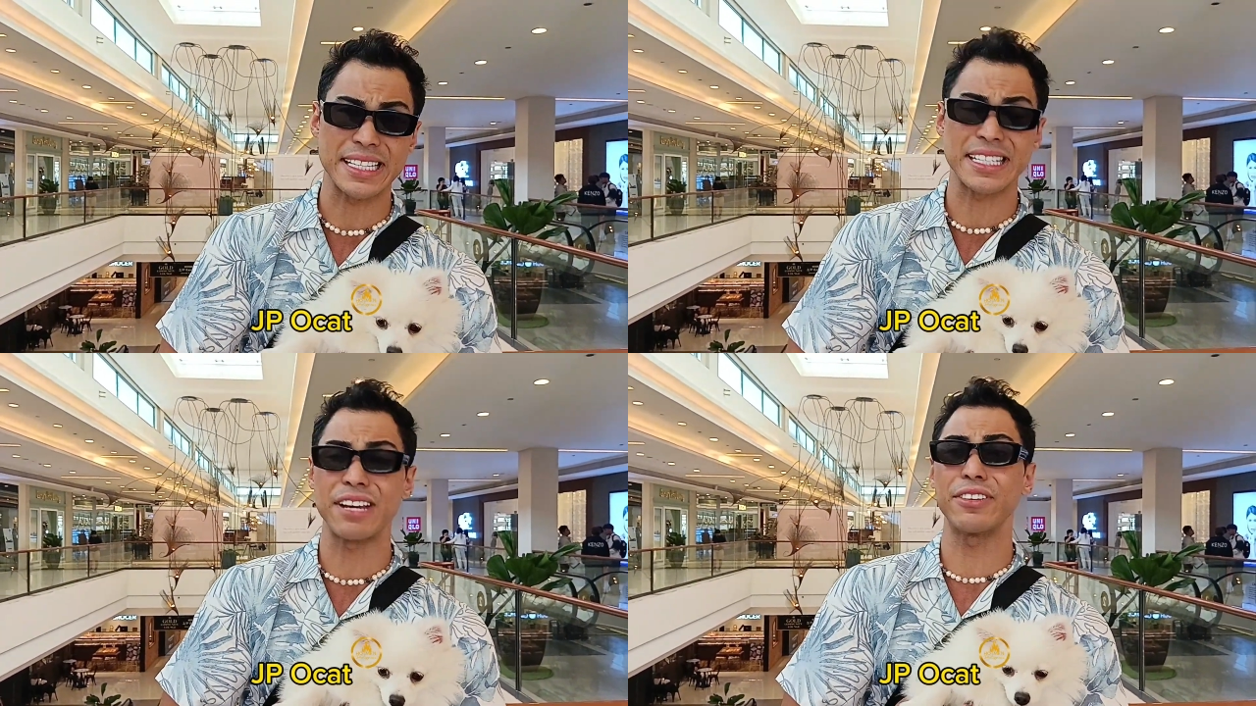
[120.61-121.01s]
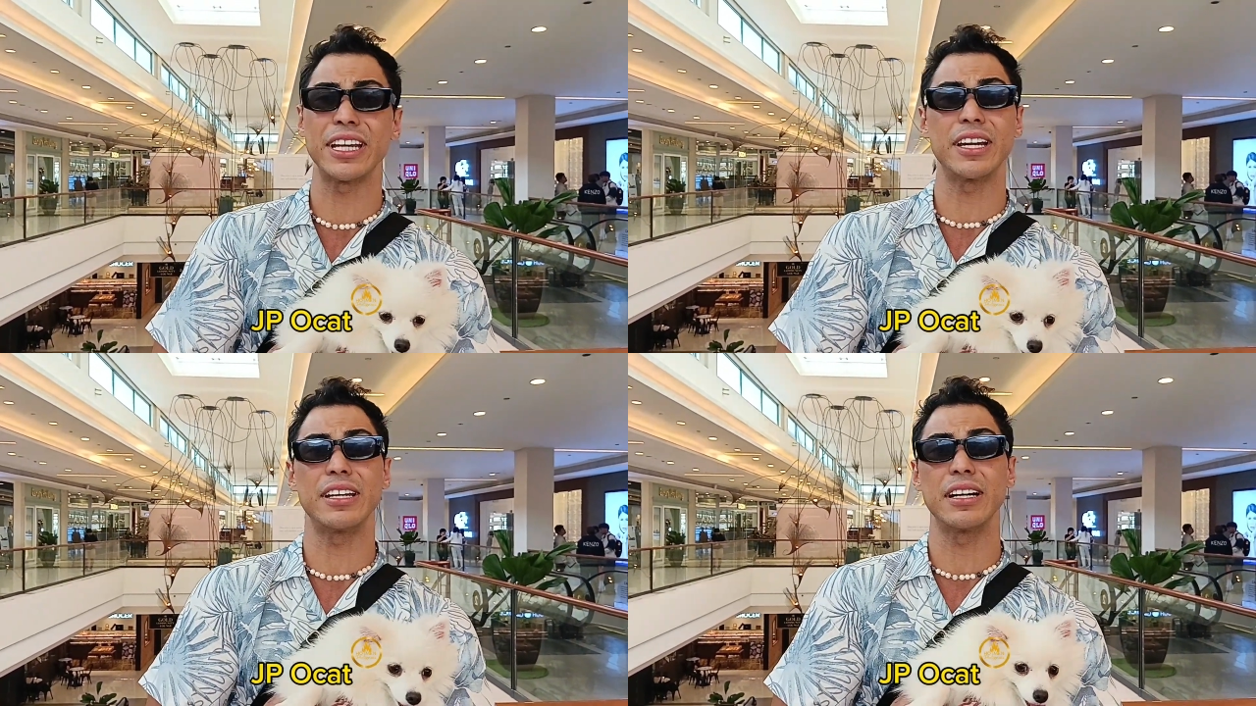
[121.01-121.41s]
It's
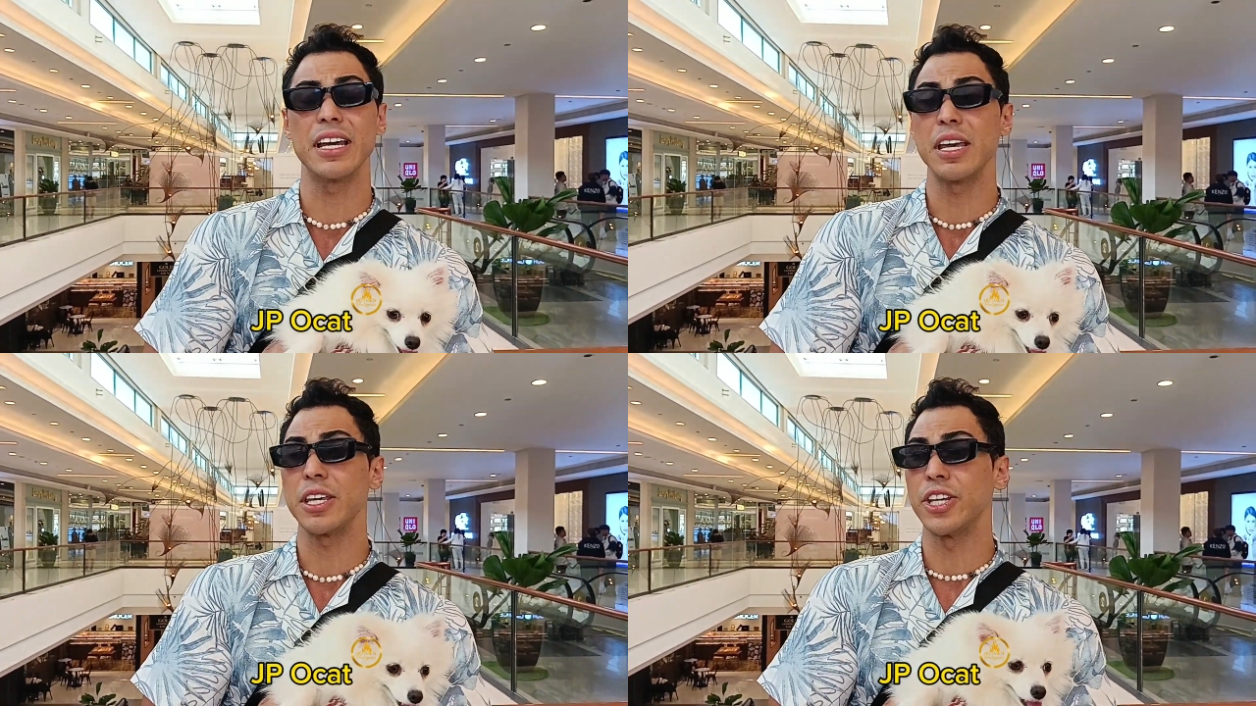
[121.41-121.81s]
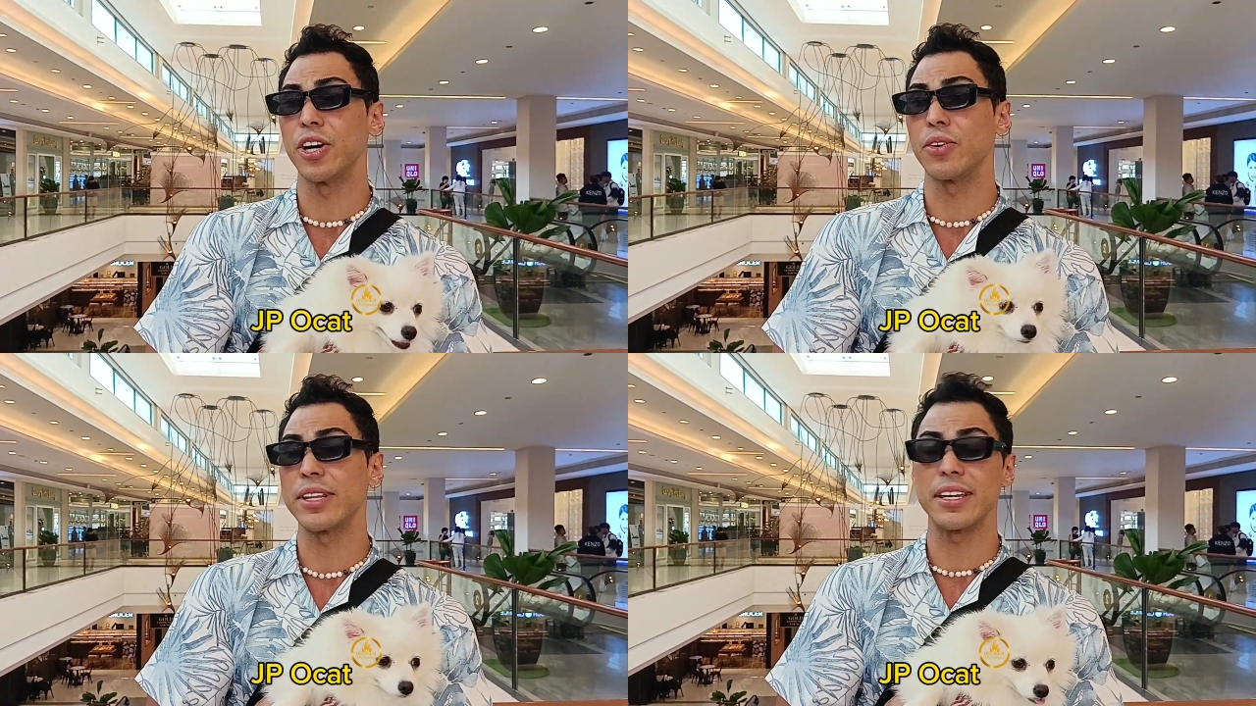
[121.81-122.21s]
definitely gonna, you
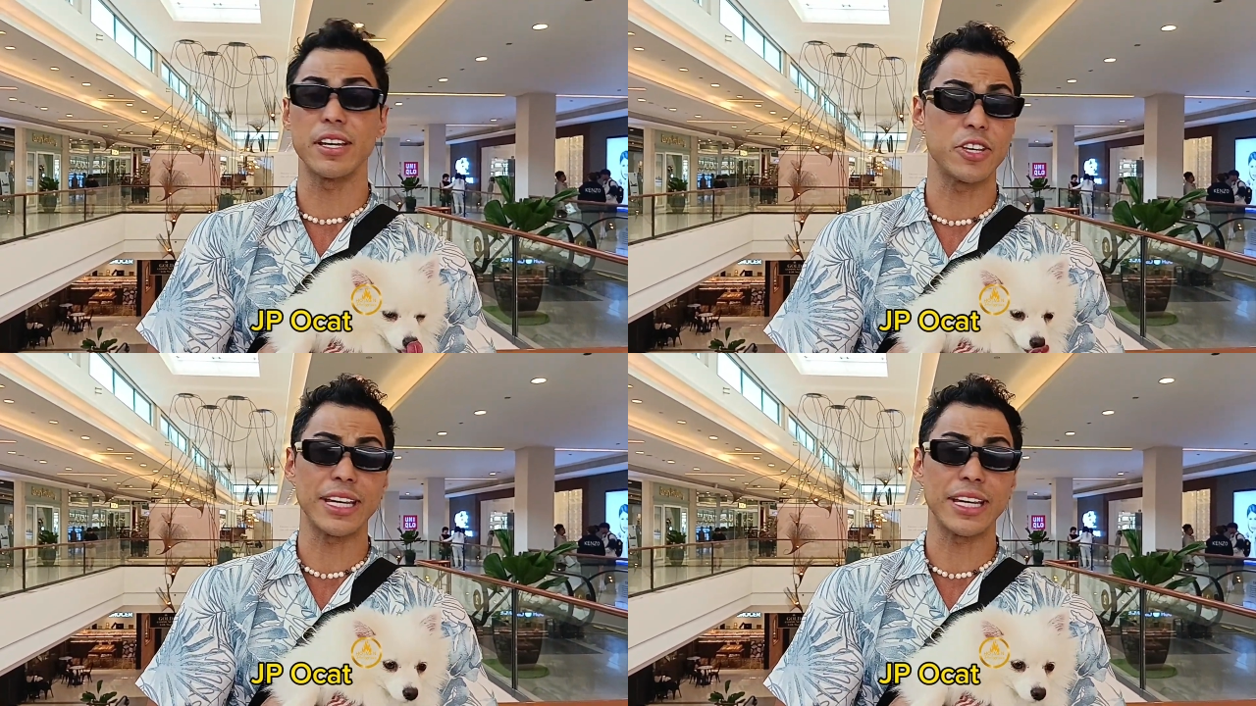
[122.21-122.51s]
know, you